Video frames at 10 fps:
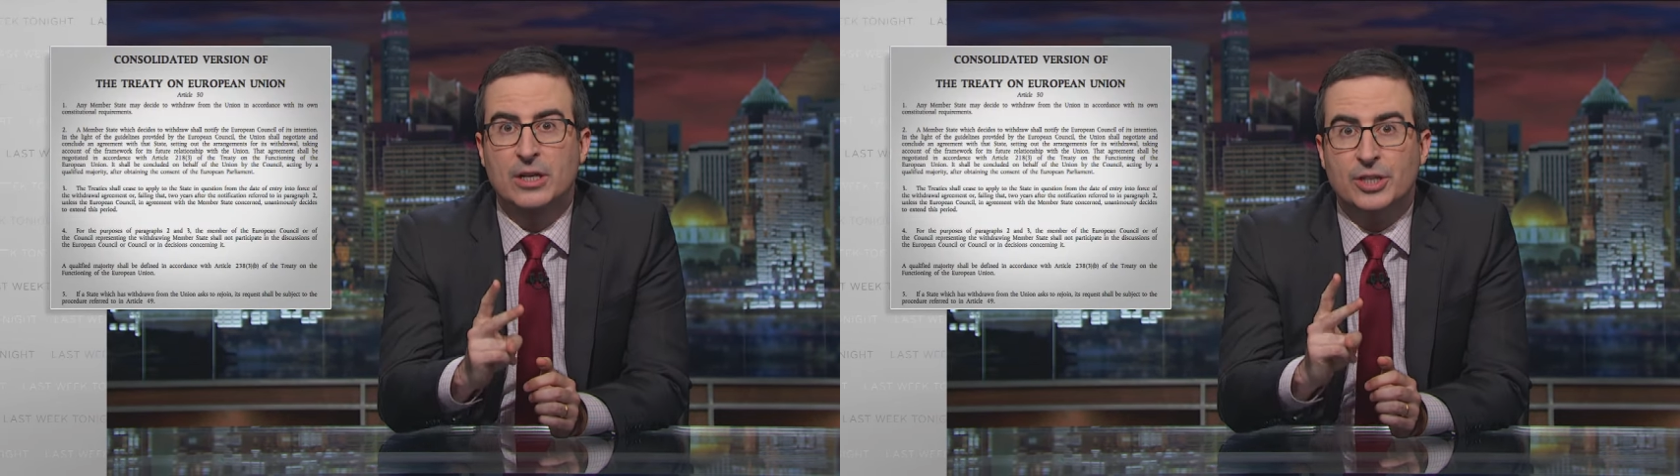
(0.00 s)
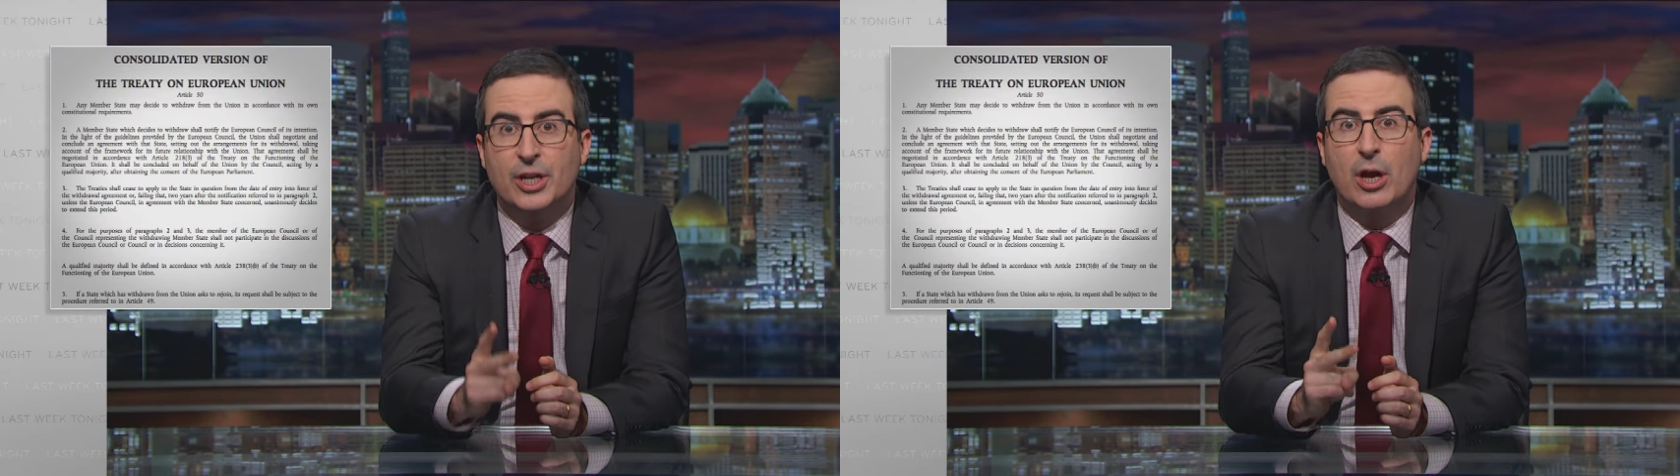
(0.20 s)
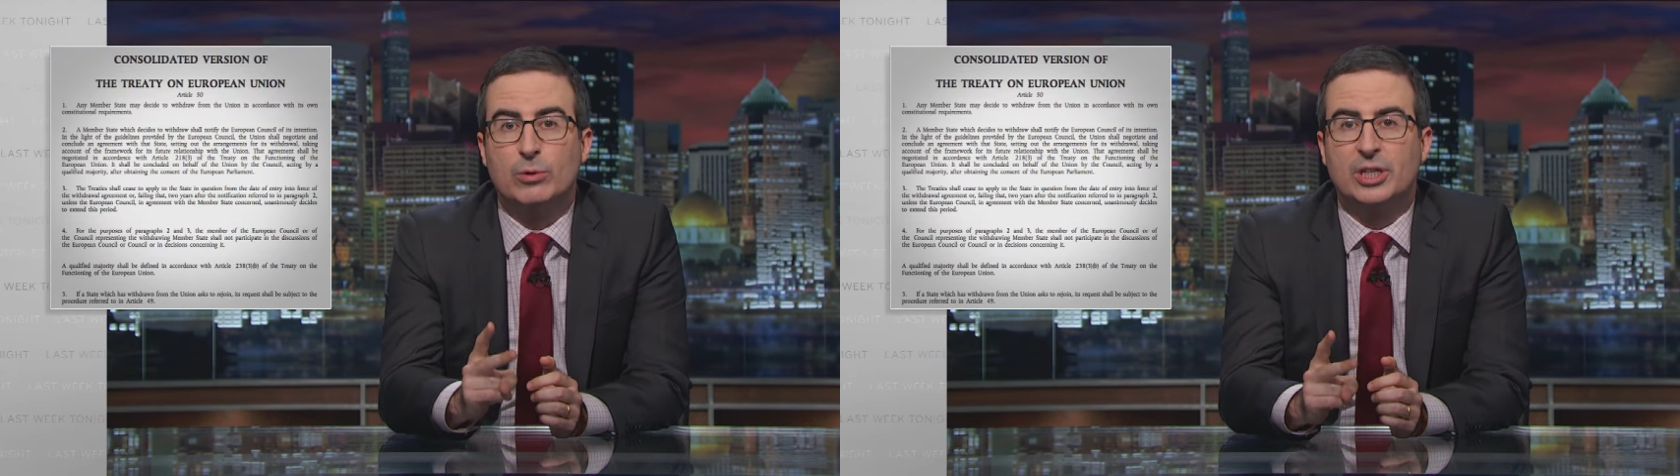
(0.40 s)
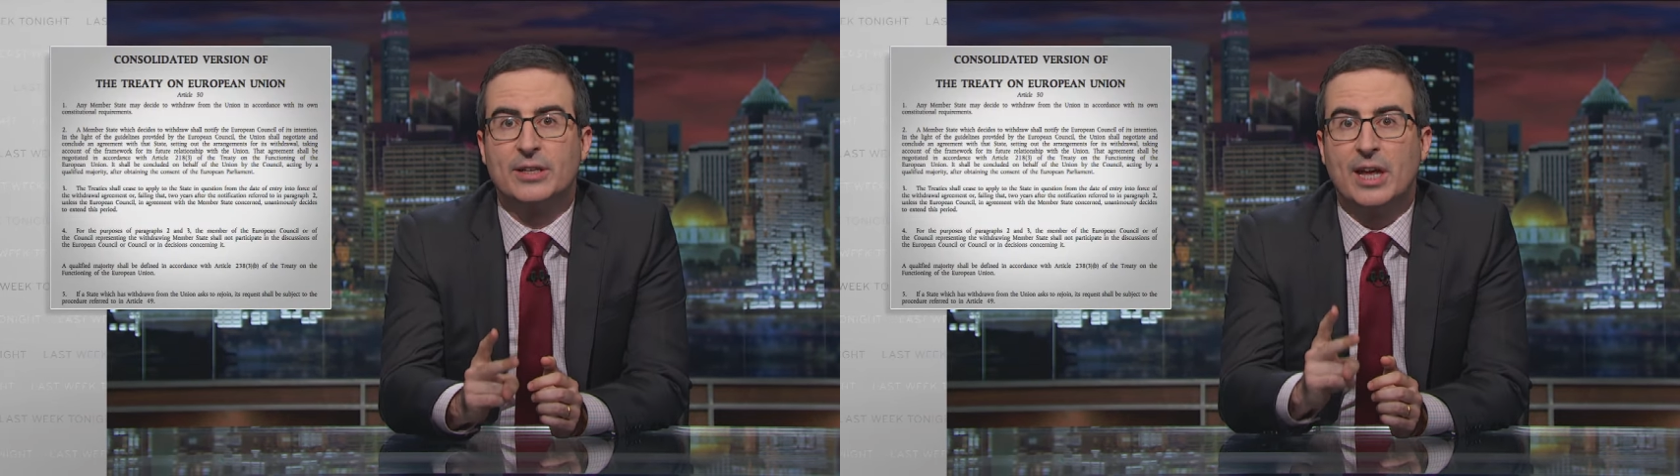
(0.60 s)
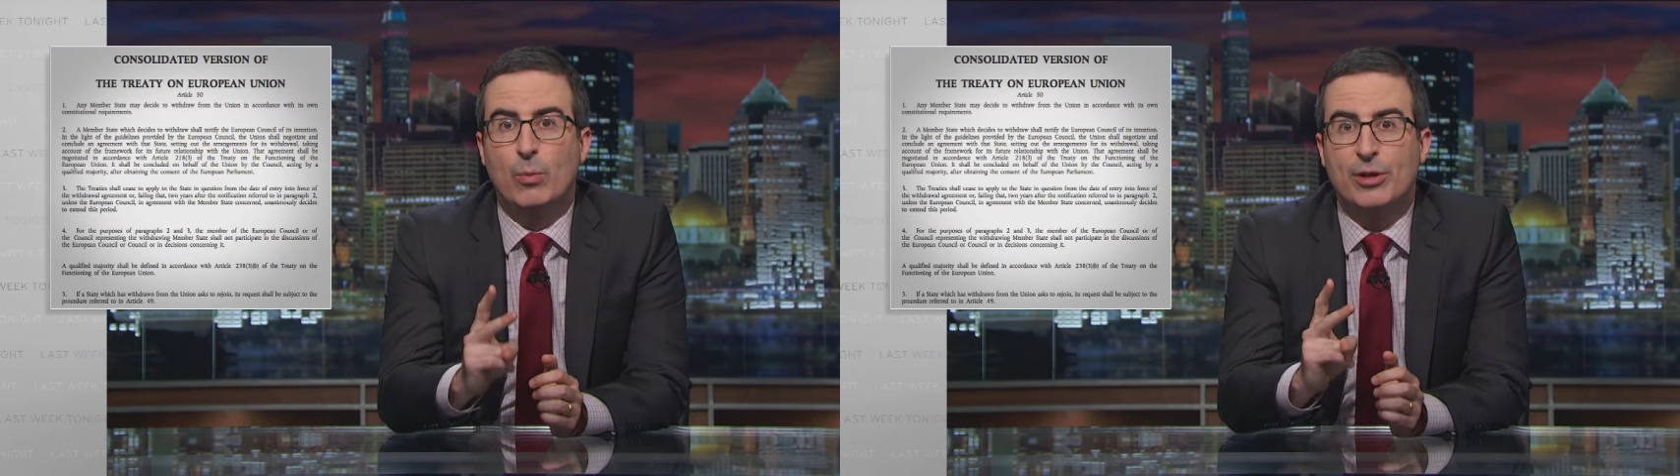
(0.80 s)
to
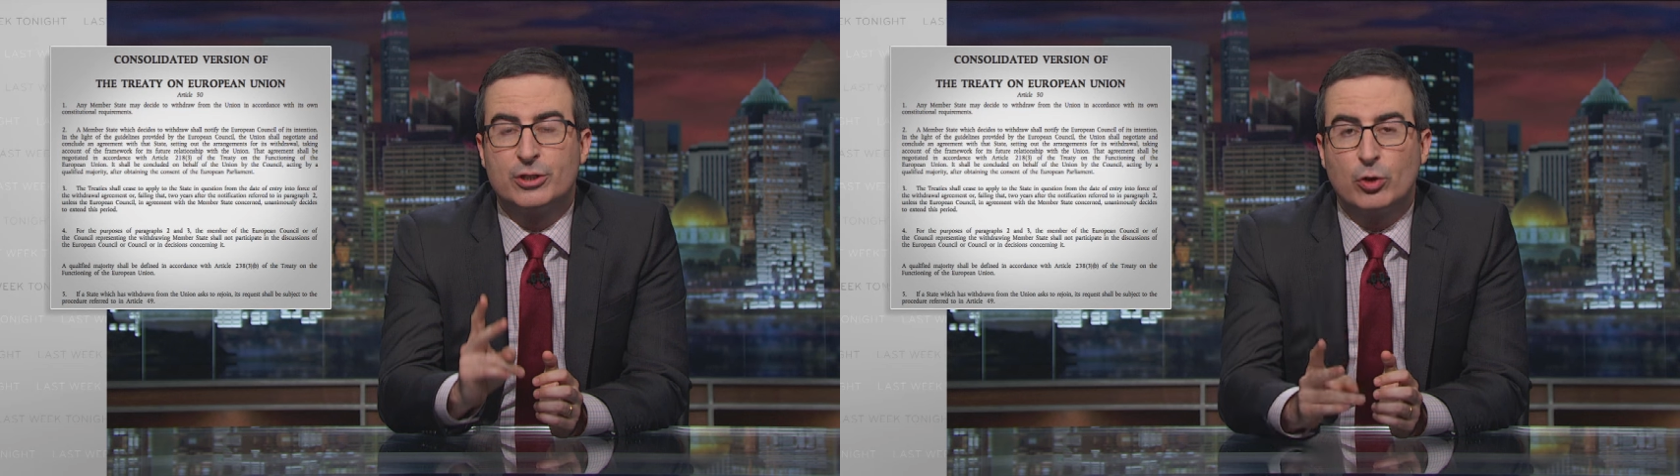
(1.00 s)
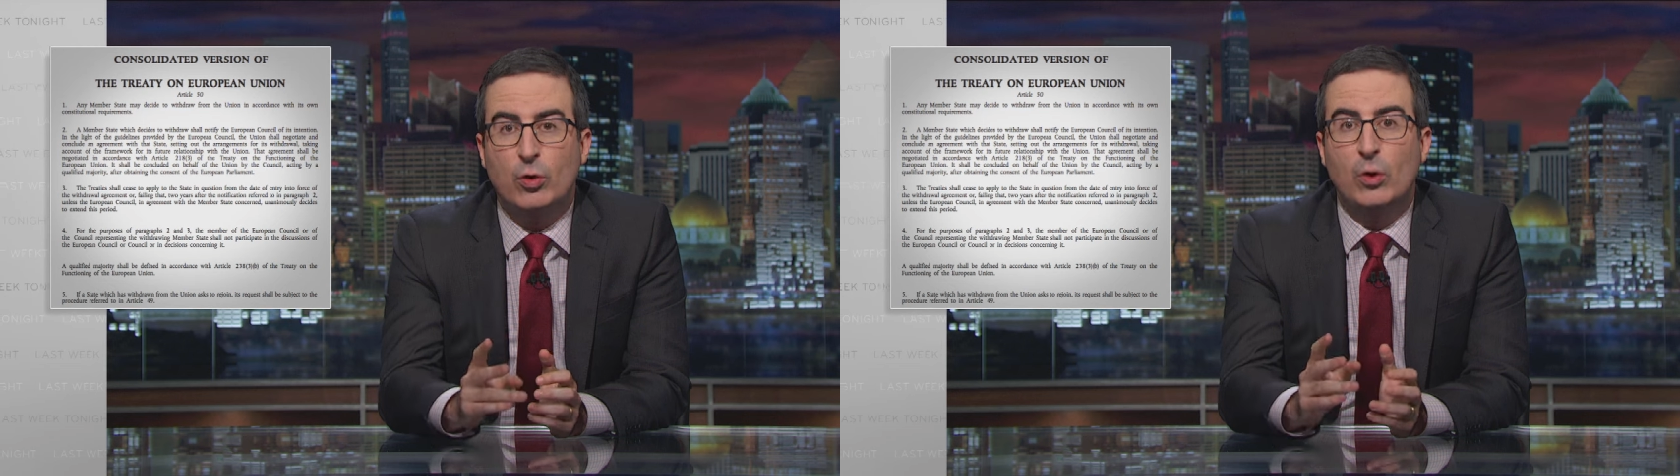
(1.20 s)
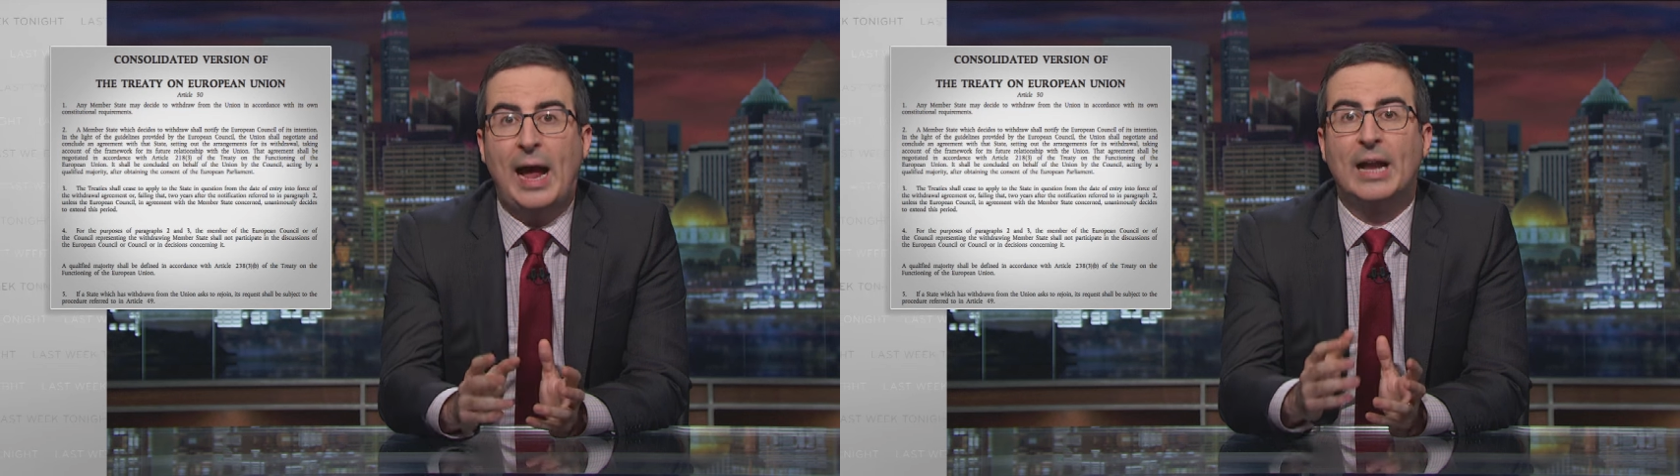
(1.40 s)
negotiate their withdrawal